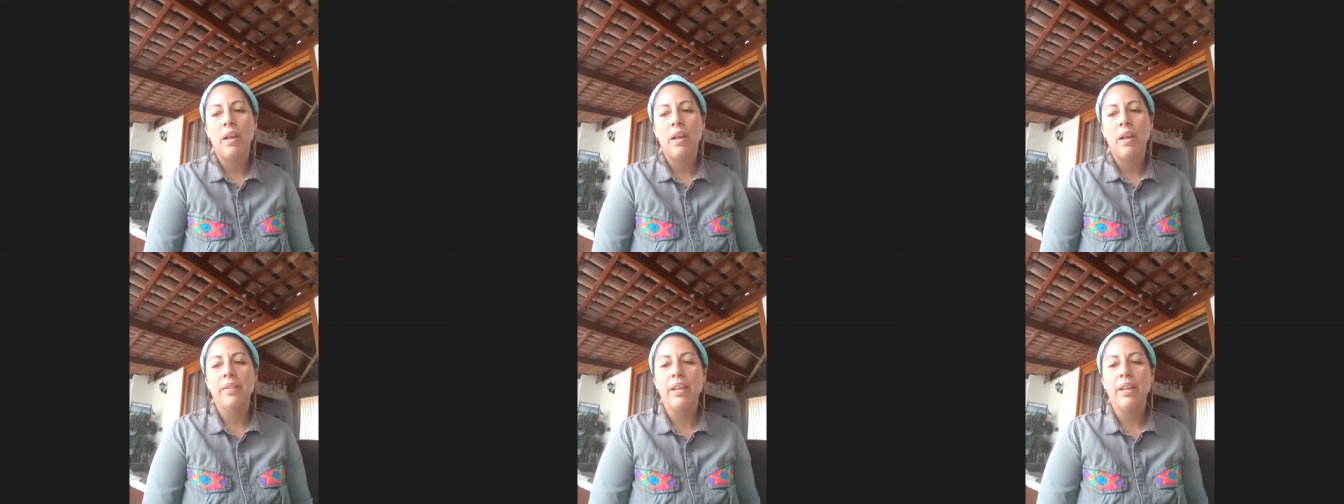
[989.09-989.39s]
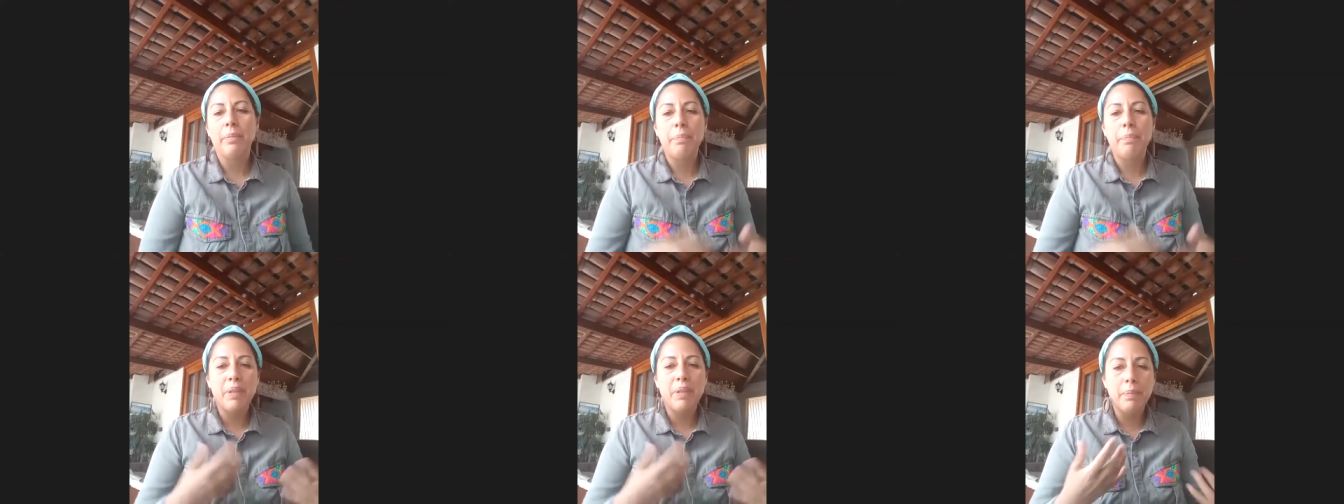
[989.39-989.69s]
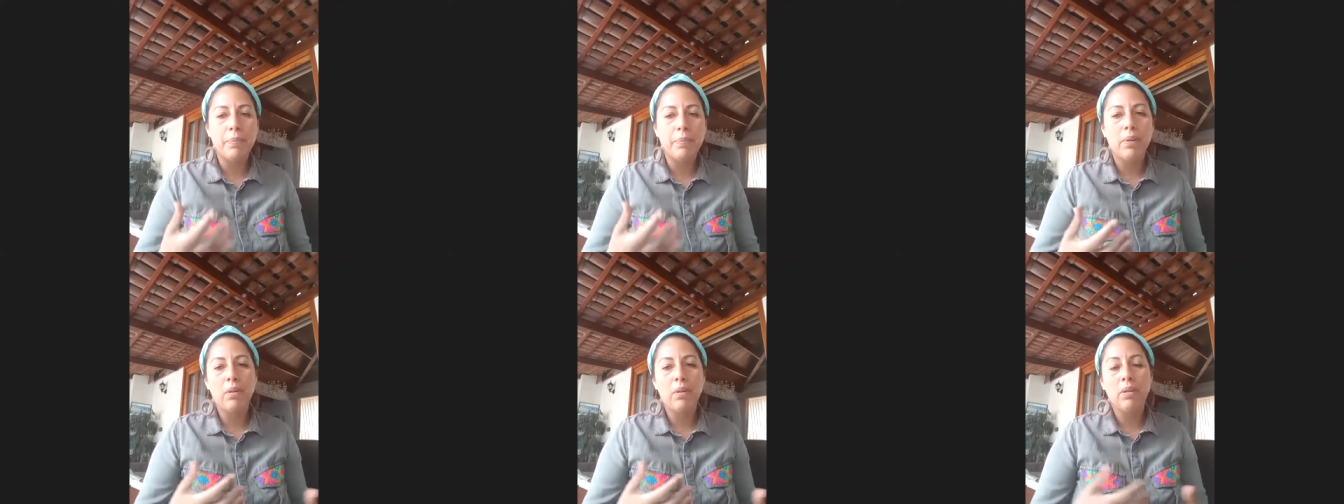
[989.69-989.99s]
There are
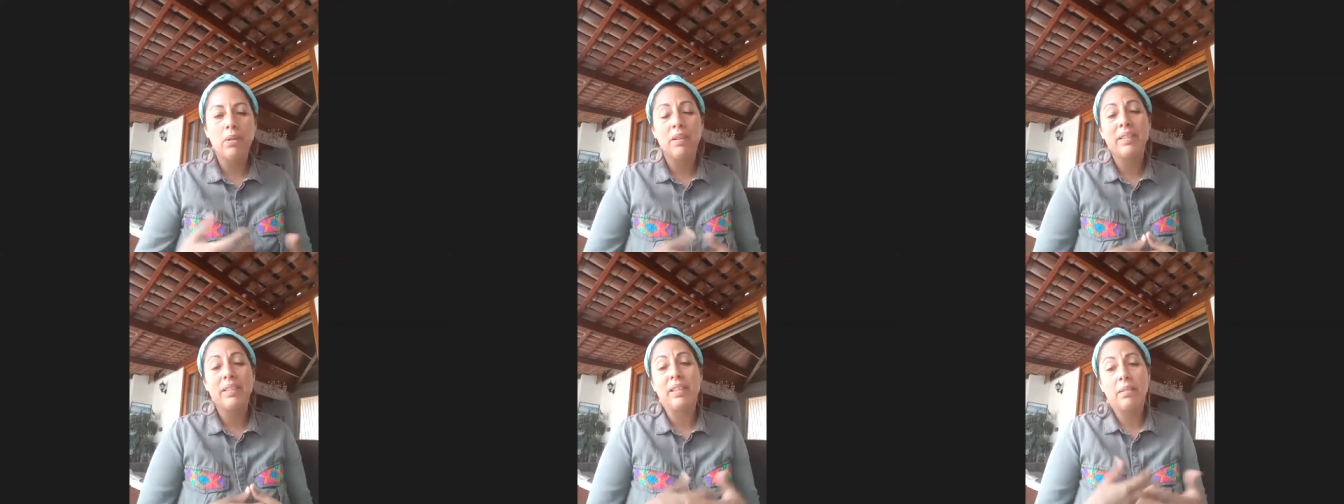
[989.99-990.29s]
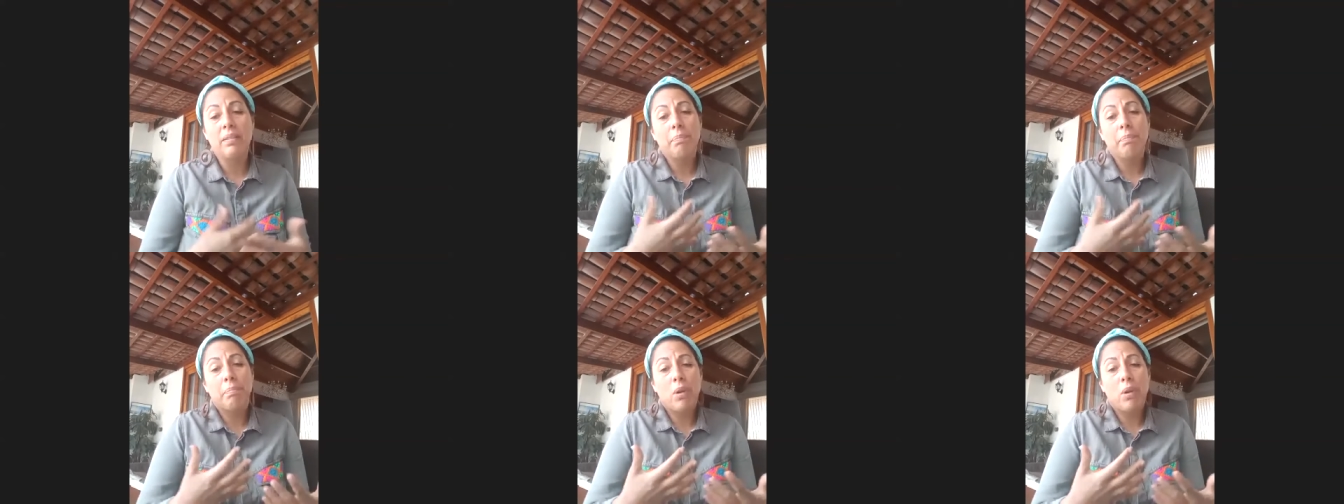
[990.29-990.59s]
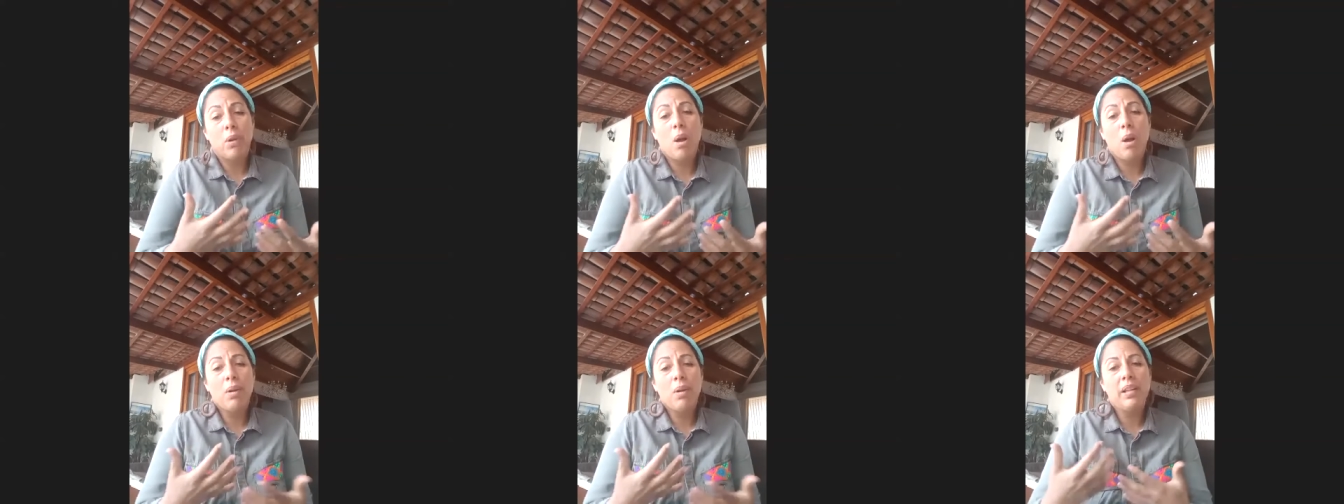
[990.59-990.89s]
people that
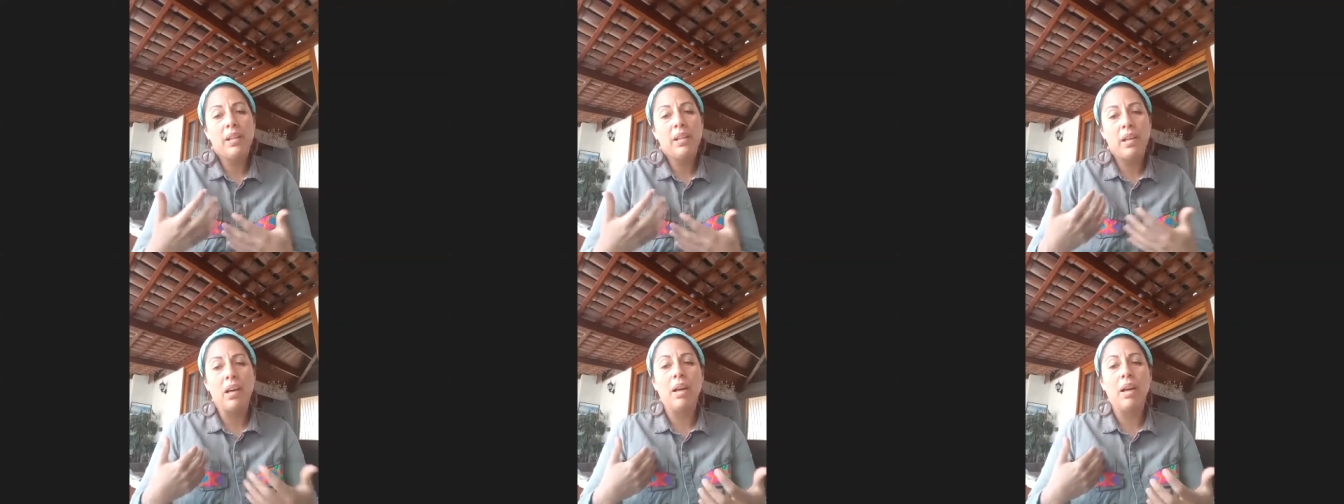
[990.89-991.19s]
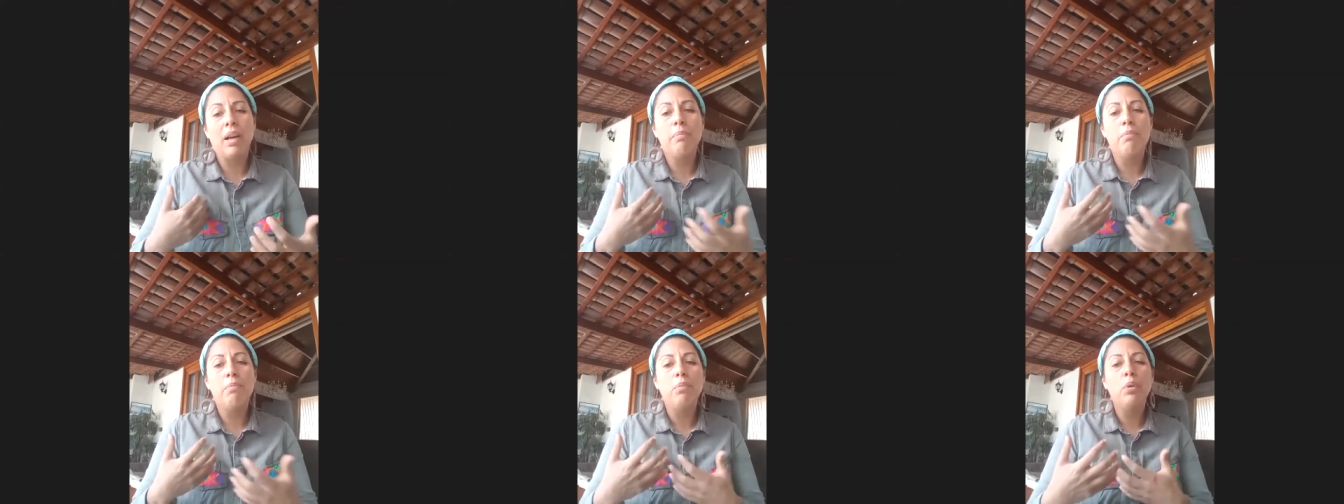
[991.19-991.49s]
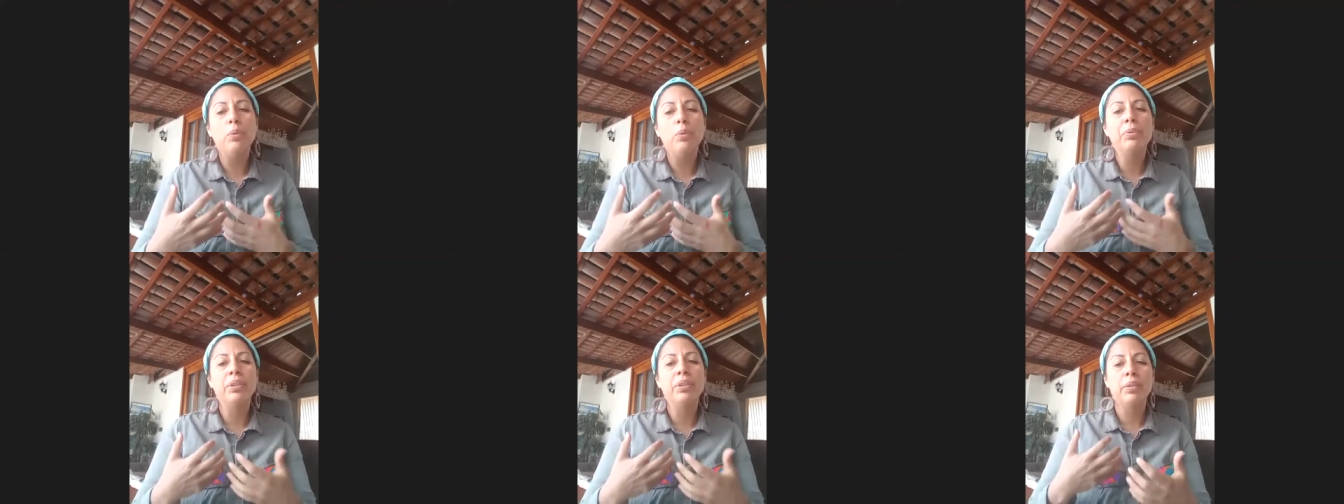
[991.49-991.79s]
probably are
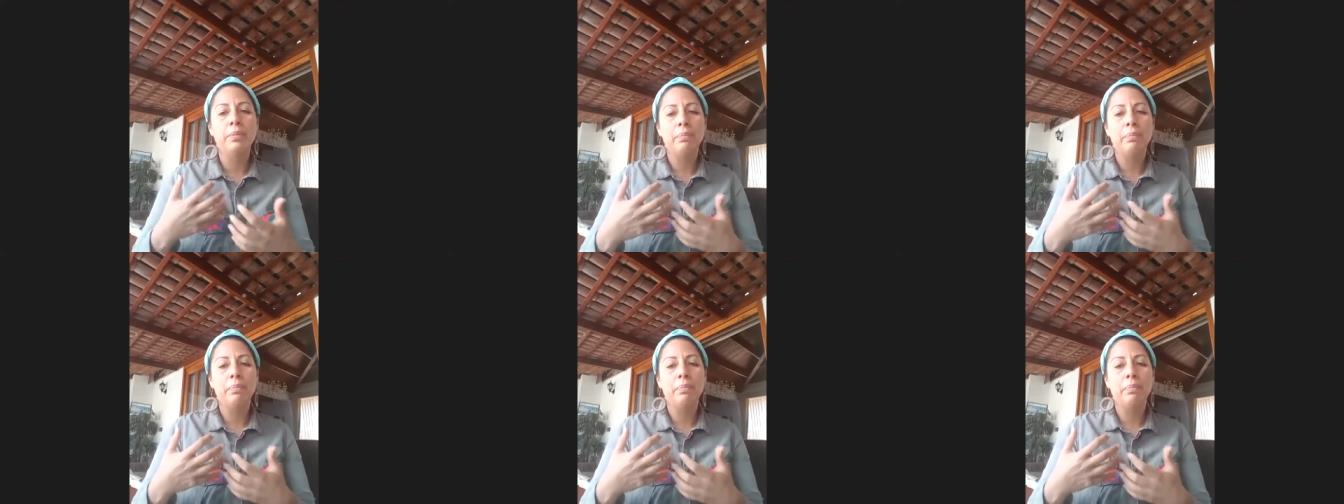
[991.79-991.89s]
moved